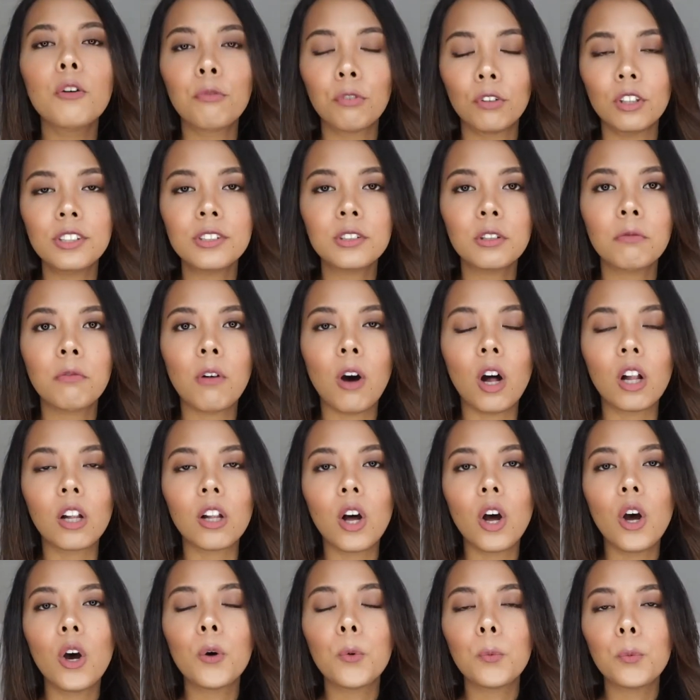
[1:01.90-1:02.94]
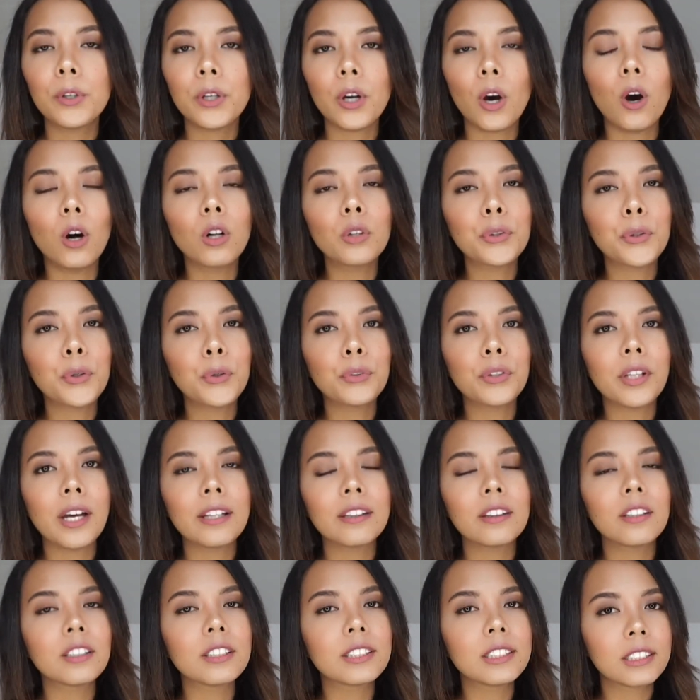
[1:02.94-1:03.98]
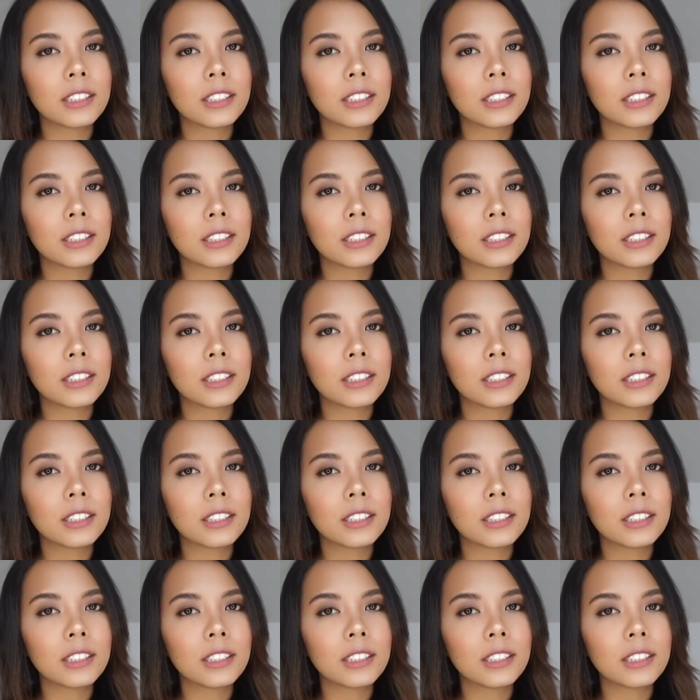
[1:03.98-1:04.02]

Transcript: First of all, we all know that their